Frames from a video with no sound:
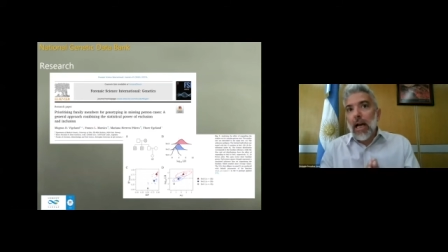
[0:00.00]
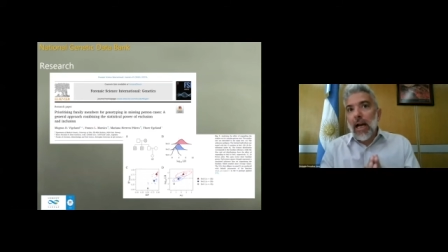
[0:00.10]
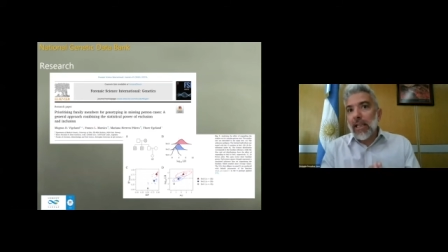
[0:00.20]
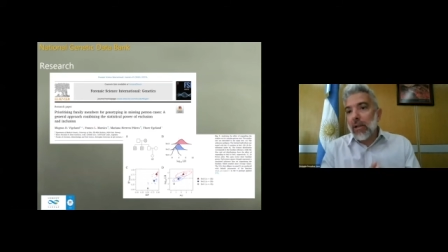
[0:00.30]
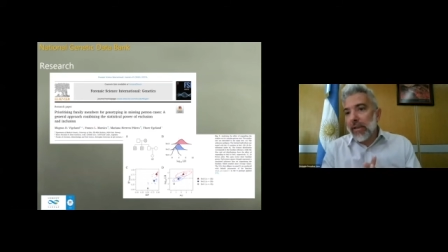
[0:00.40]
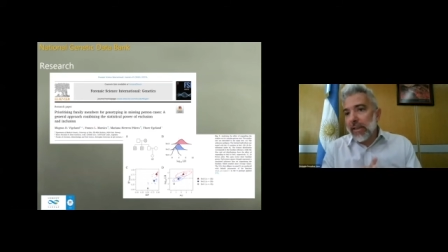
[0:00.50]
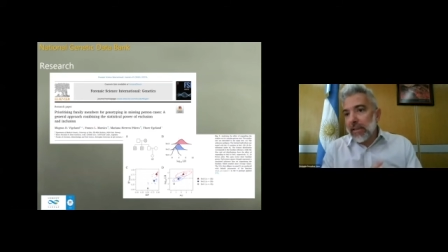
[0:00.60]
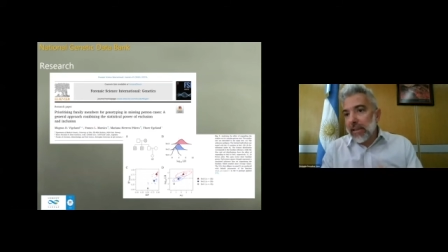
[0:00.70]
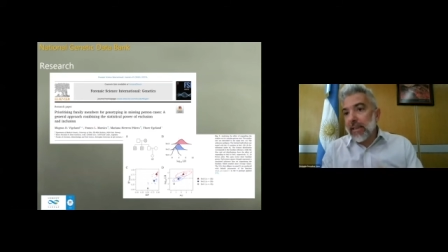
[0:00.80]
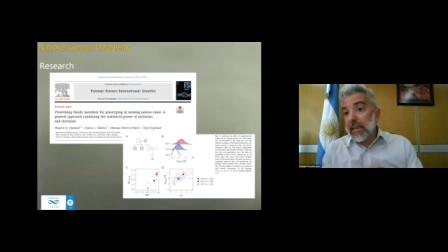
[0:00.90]

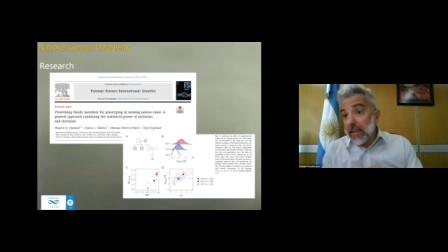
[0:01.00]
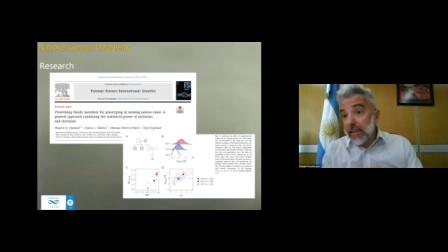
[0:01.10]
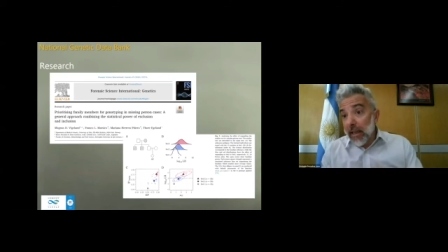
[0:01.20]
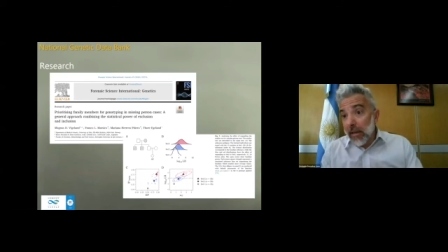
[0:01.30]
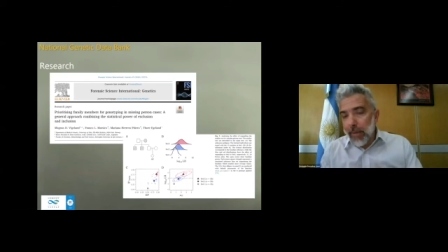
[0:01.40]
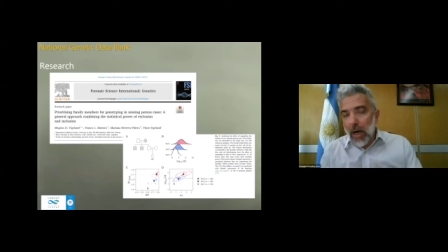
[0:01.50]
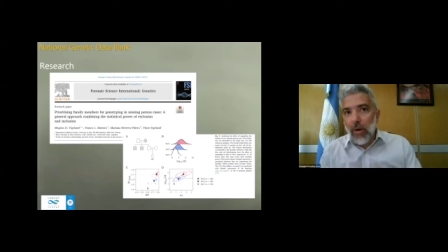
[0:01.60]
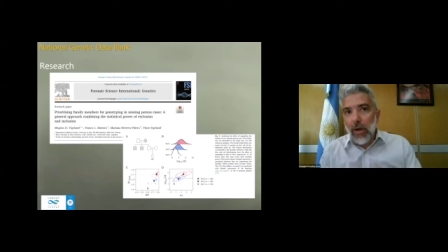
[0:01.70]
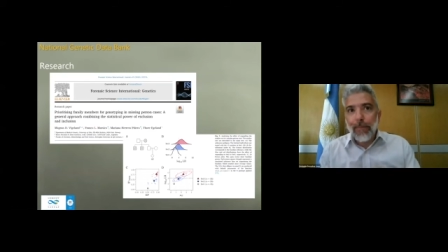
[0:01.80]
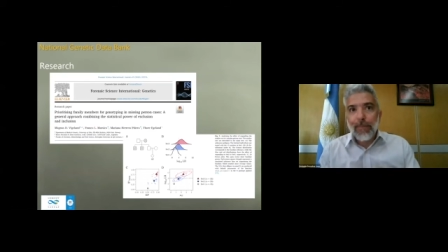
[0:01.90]
adequate statistical
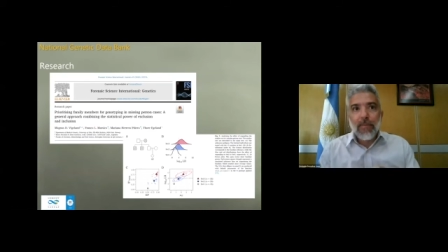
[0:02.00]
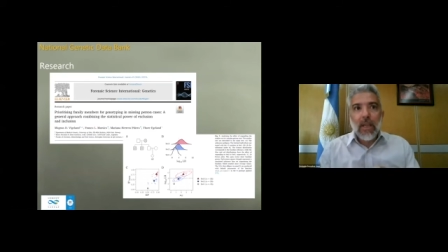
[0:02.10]
power.